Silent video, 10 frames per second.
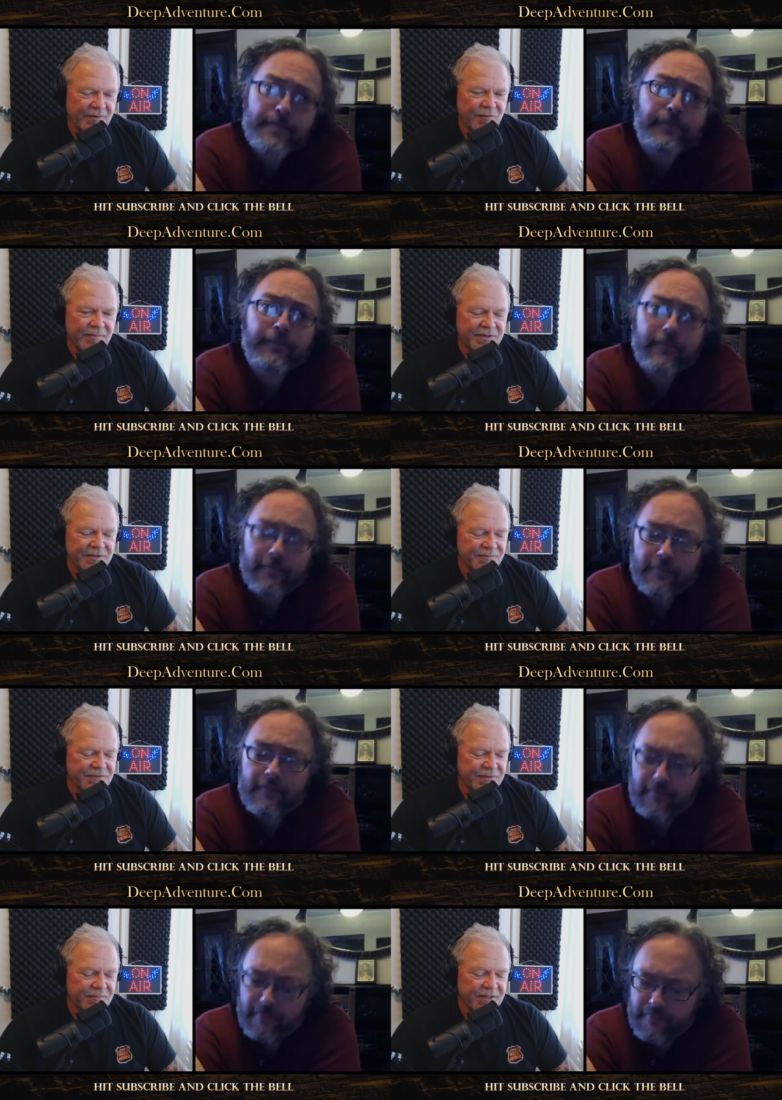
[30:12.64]
Speaker 1: out more about his
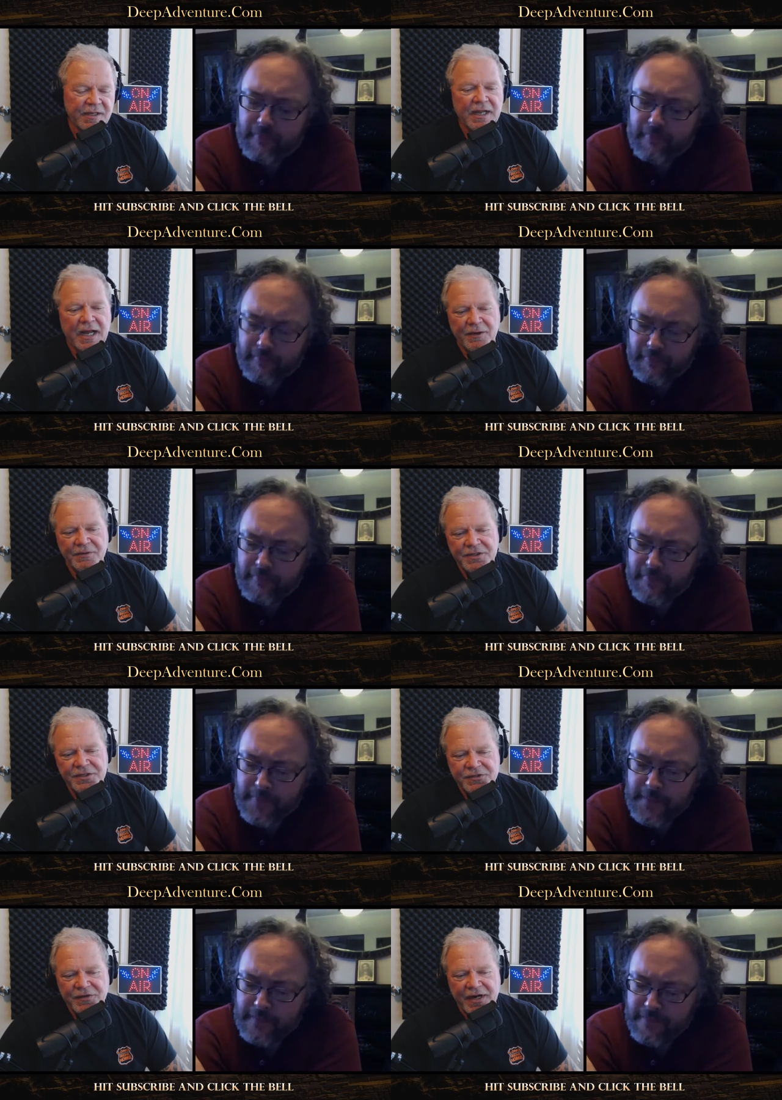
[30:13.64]
music. But how would
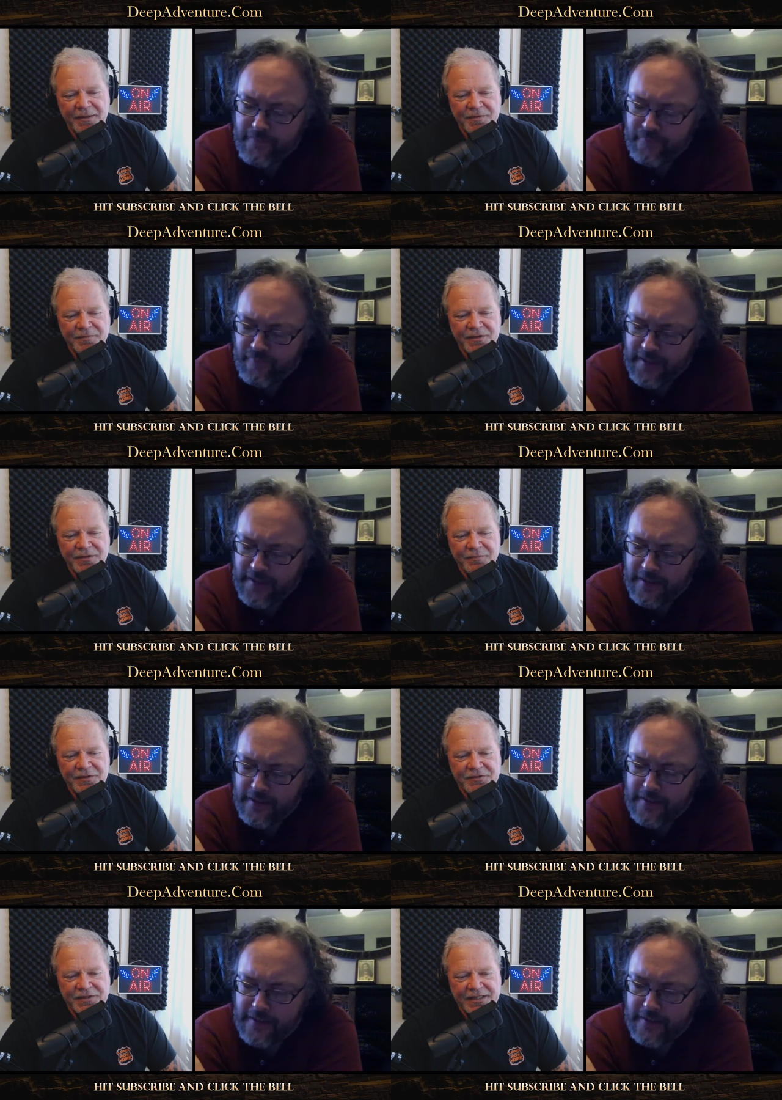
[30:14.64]
you describe the the
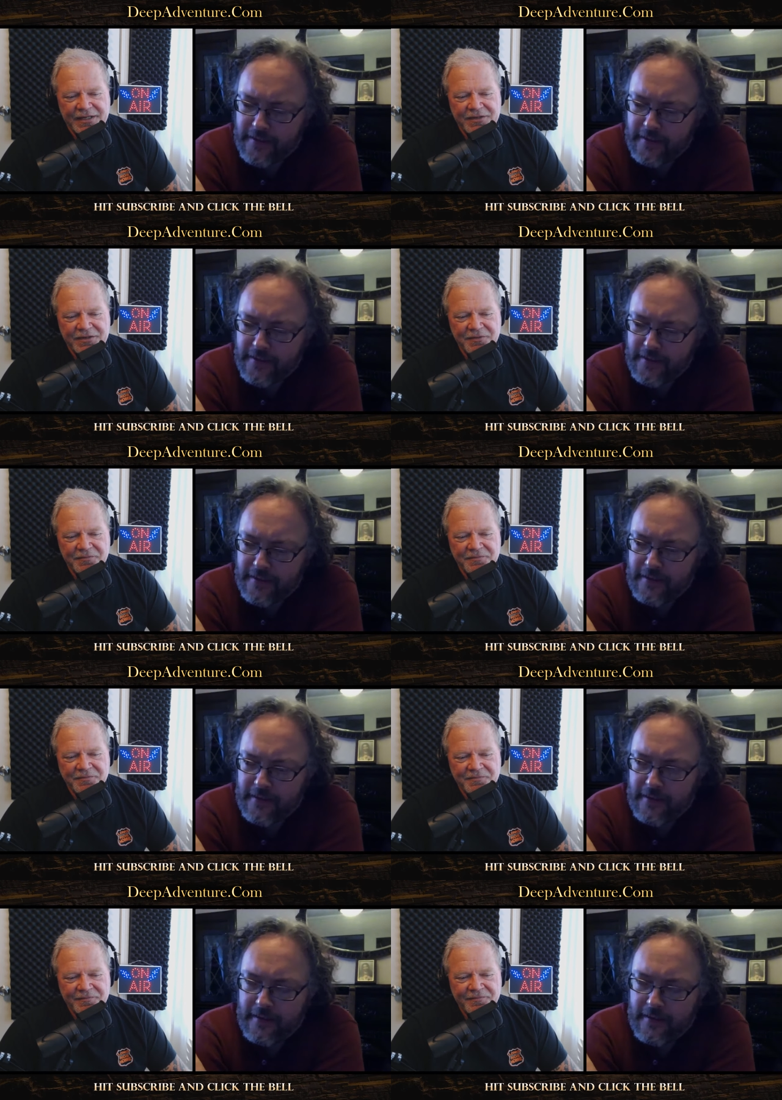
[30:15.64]
music that you do?
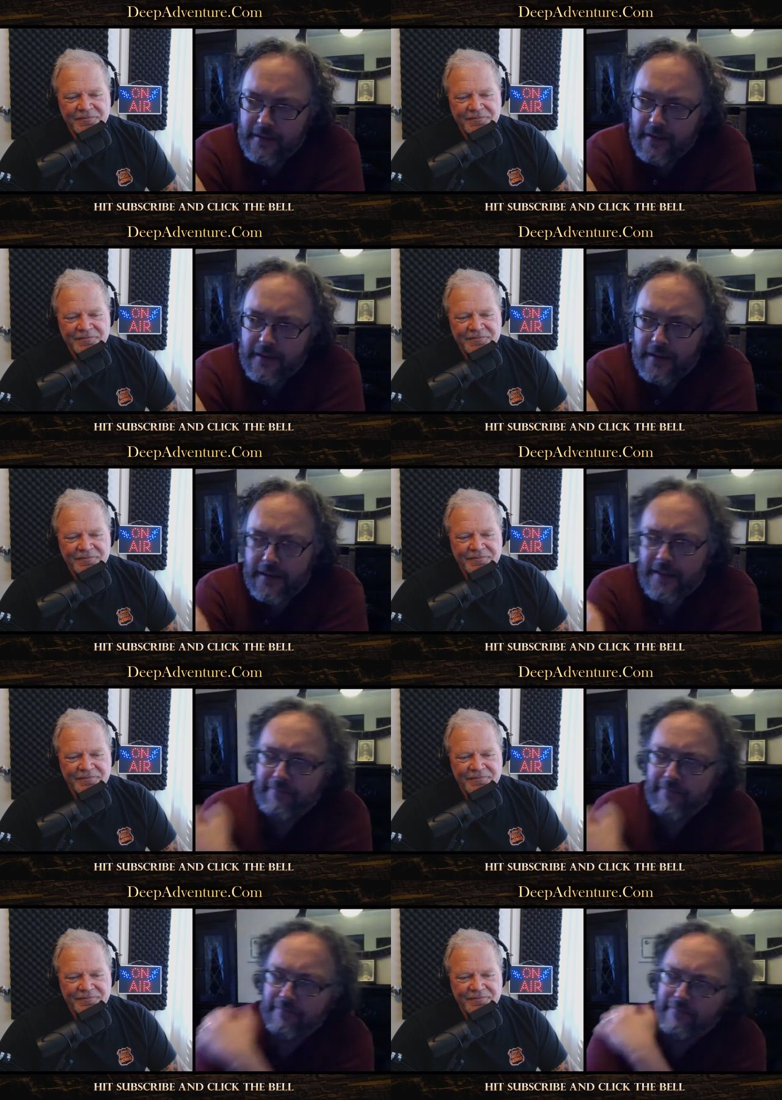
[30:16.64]

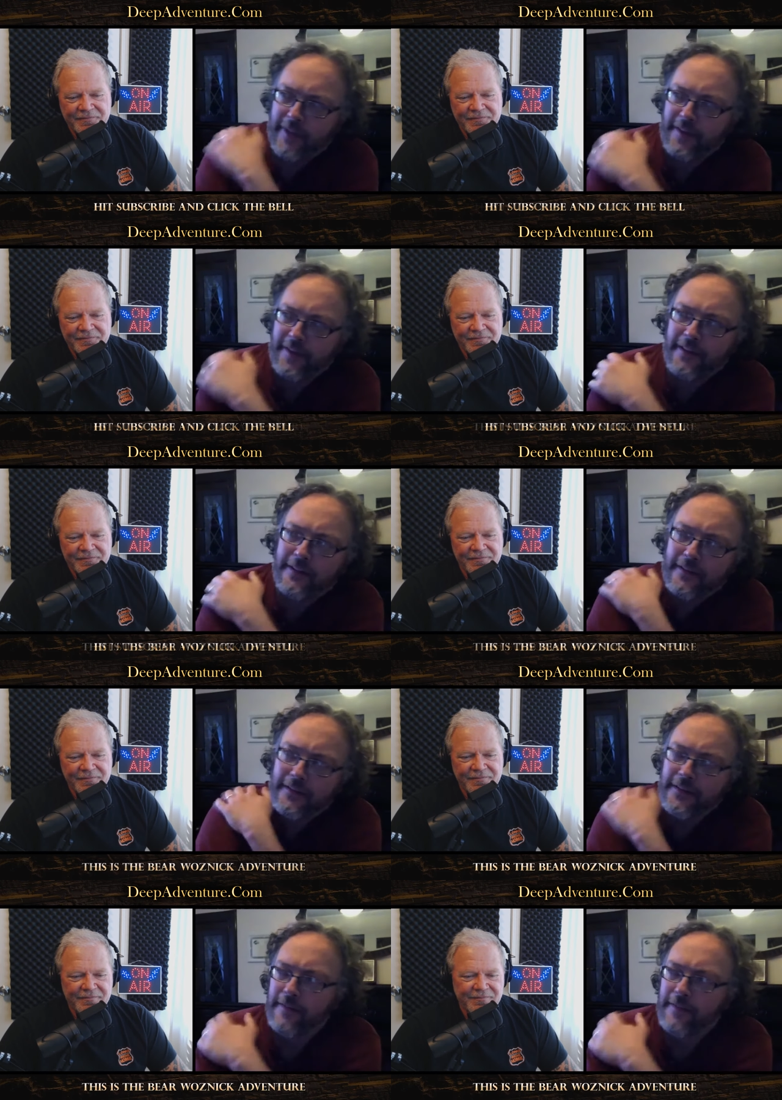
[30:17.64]
Speaker 2: Um, I think
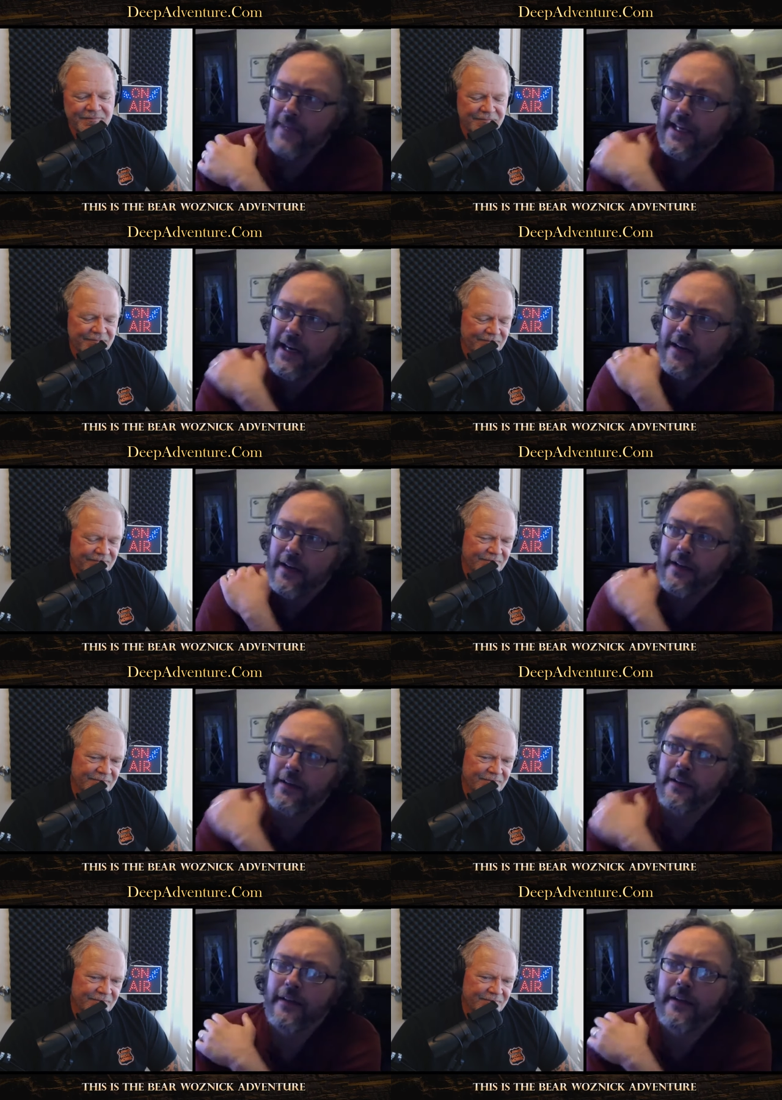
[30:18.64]
the media
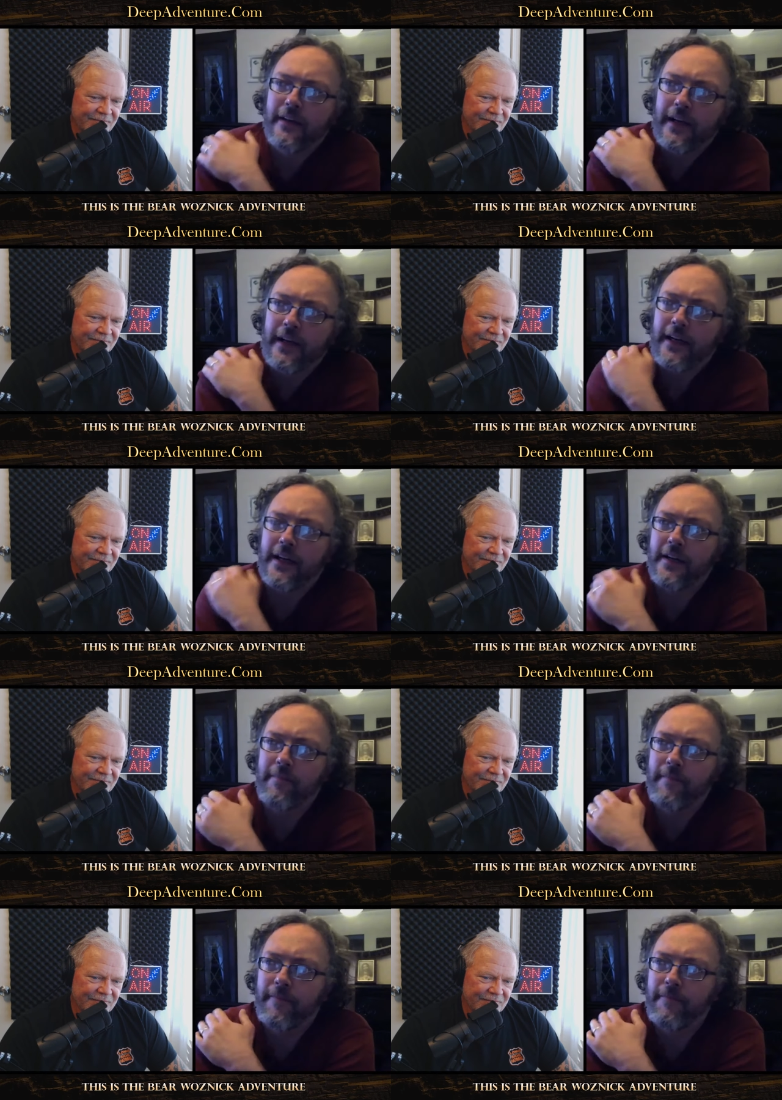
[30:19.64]
uh,
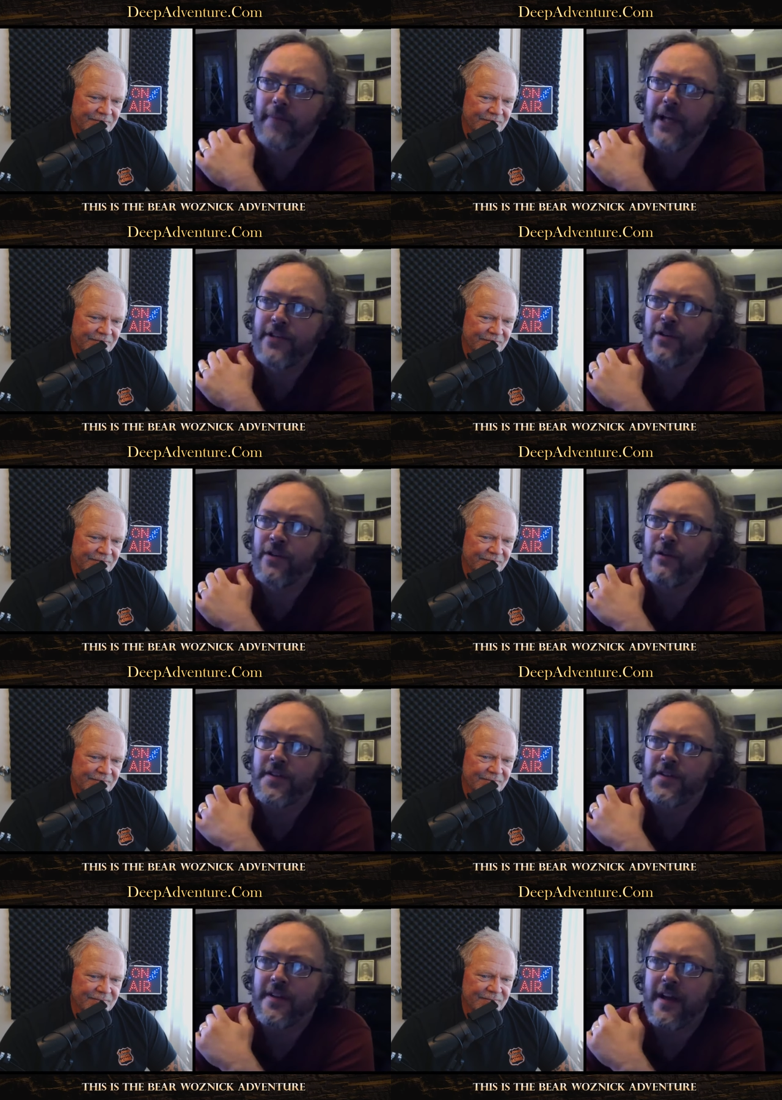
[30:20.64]
pigeonhole
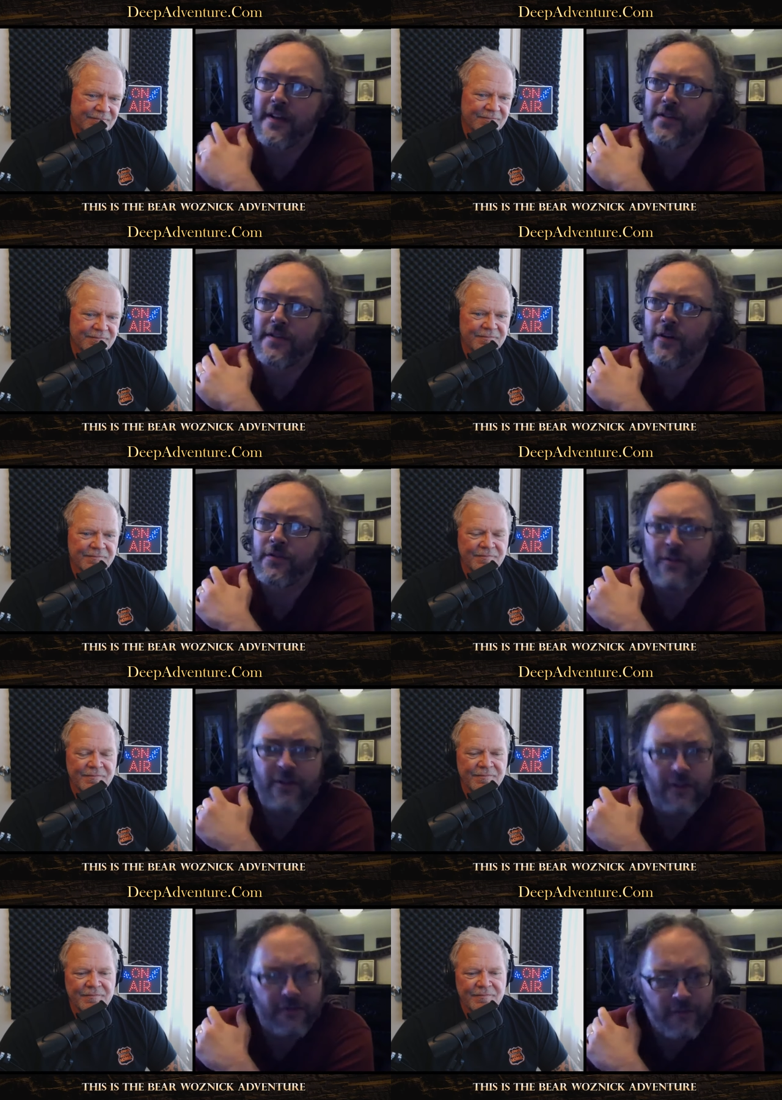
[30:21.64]
us as
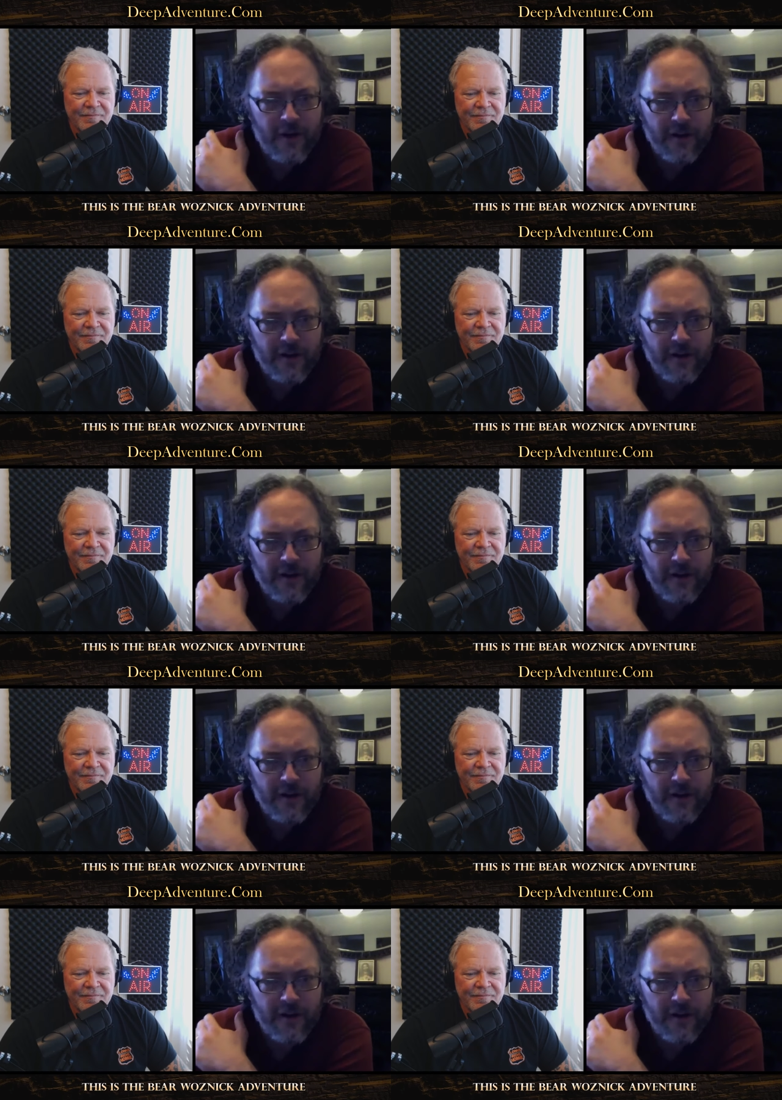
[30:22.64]
alternative rock